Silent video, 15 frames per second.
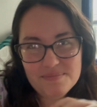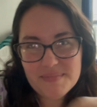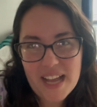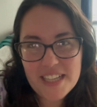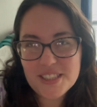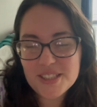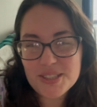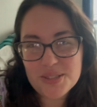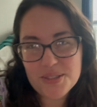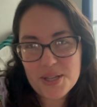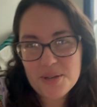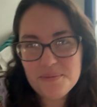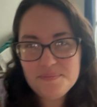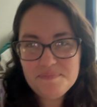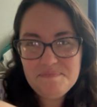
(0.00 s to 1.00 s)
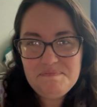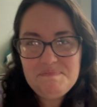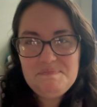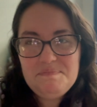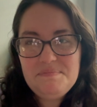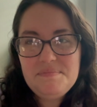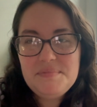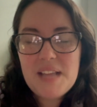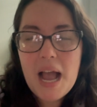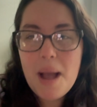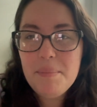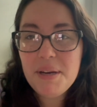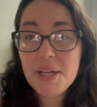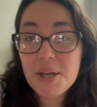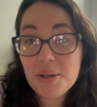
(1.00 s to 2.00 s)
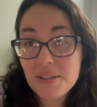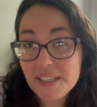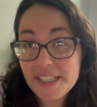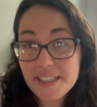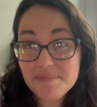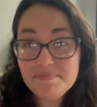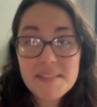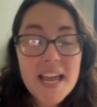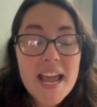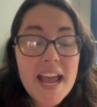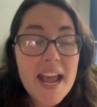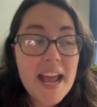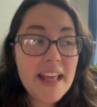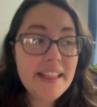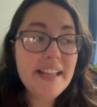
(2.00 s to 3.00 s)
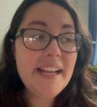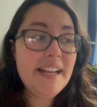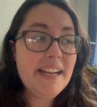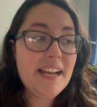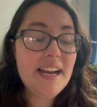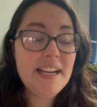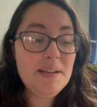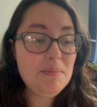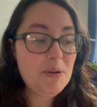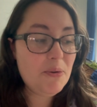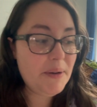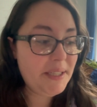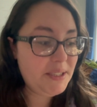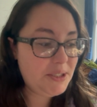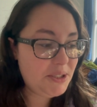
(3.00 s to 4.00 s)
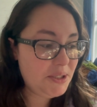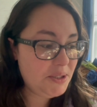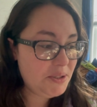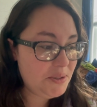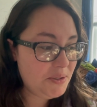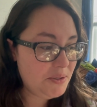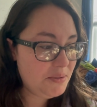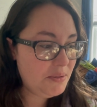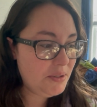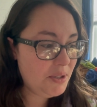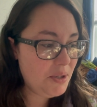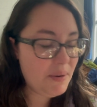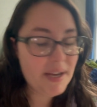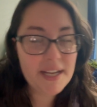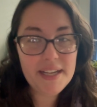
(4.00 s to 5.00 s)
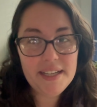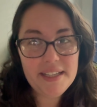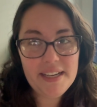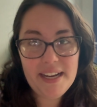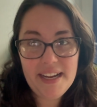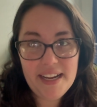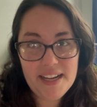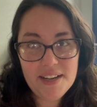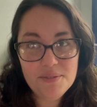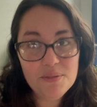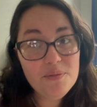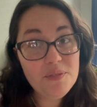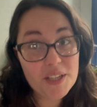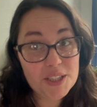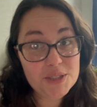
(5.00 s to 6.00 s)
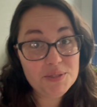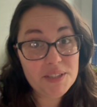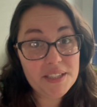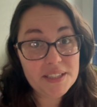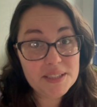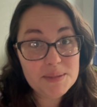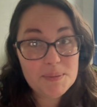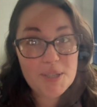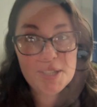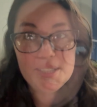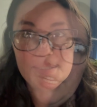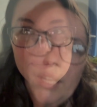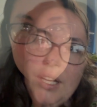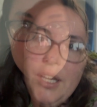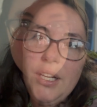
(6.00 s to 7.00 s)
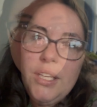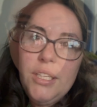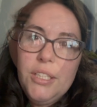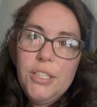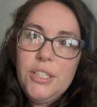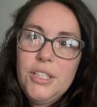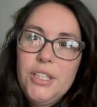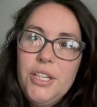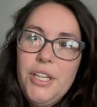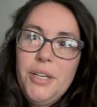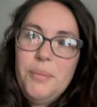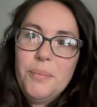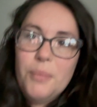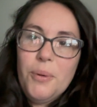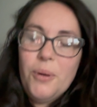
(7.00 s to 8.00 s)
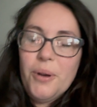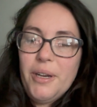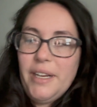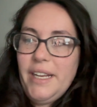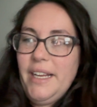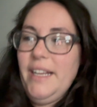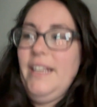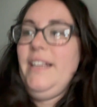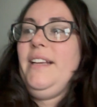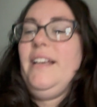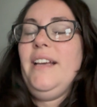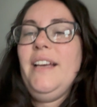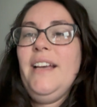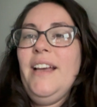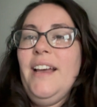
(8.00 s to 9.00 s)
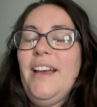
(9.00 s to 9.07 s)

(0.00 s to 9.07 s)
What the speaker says: I just don't know. I'm going to go clean, and then I am going to go ahead and finish reading this book. Good morning.